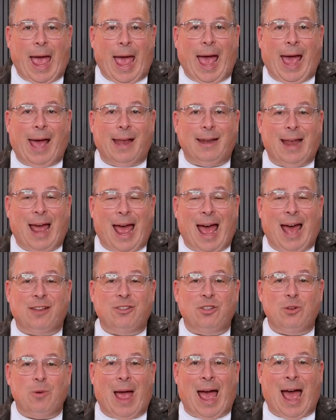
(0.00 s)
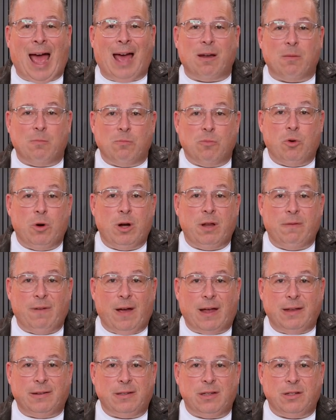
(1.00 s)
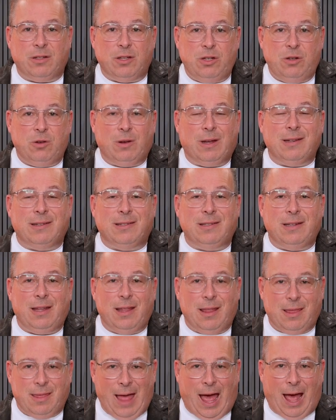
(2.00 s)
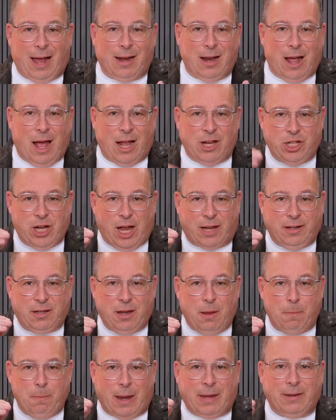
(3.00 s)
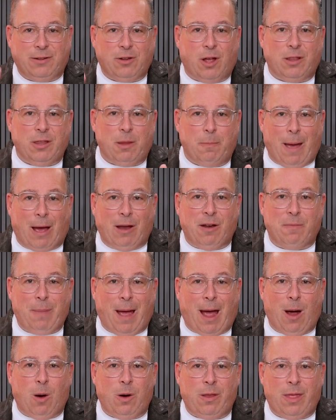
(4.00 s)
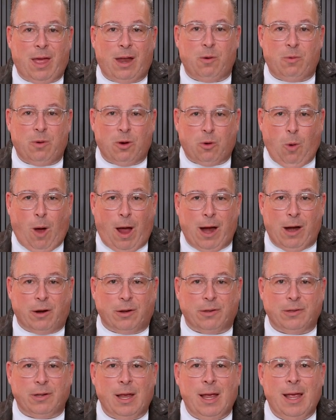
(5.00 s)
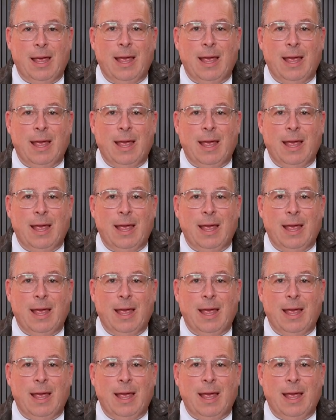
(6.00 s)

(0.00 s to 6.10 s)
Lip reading: And as you add more devices, you can see that adjust based on the amount of power that it requires.